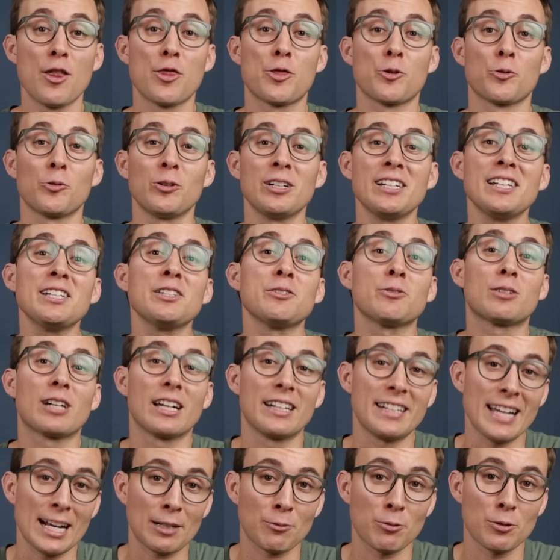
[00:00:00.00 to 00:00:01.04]
3, you
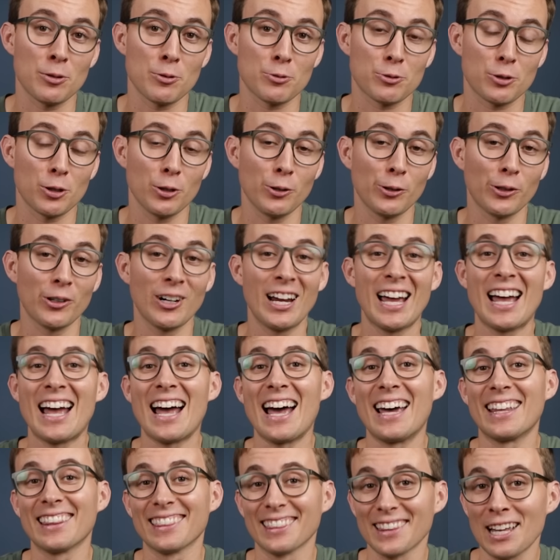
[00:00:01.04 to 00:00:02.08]
connect with your tutor
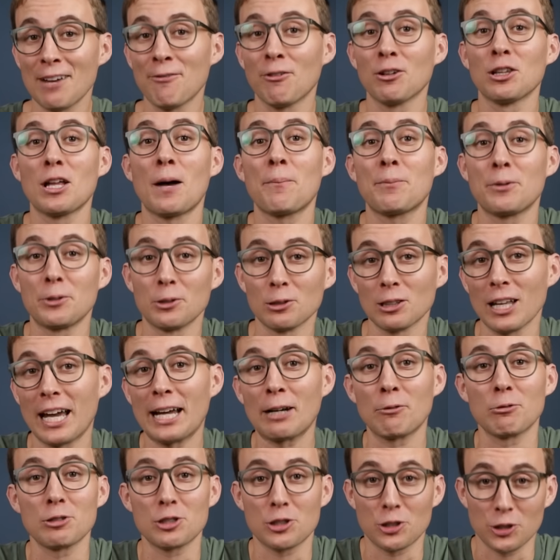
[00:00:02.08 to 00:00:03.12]
and level up your
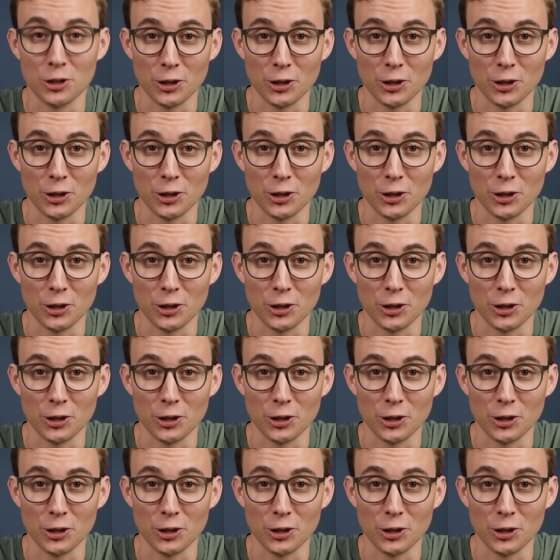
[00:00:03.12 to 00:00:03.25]
language